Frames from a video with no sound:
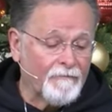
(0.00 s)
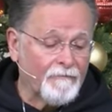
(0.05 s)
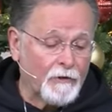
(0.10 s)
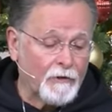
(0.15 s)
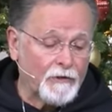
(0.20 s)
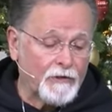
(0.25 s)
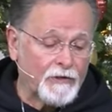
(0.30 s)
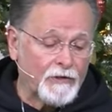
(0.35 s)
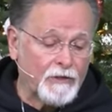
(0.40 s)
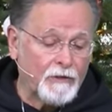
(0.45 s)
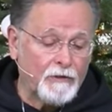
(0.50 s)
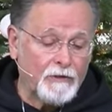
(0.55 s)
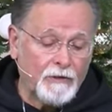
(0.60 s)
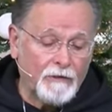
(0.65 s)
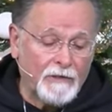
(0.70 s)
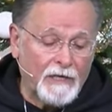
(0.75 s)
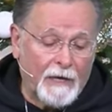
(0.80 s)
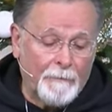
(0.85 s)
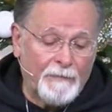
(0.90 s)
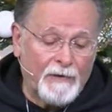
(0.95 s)
Verse 2
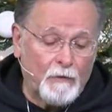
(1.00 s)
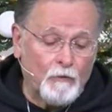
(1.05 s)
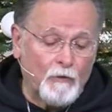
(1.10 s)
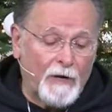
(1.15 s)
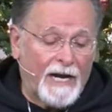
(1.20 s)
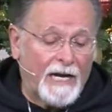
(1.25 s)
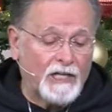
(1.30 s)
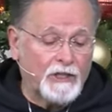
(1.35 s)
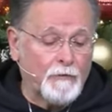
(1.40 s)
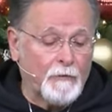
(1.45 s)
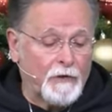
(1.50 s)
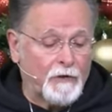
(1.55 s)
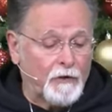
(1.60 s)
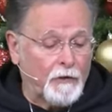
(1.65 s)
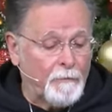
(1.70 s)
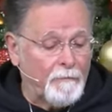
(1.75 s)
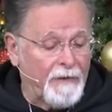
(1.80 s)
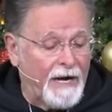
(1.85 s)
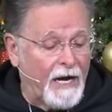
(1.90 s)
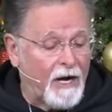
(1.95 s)
Do not be rash with
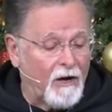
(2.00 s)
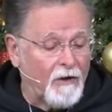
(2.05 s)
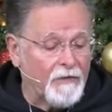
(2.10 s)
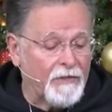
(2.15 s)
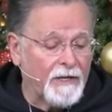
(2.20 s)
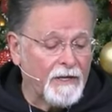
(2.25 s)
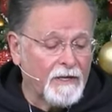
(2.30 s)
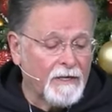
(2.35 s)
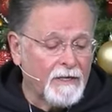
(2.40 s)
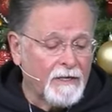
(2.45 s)
your mouth.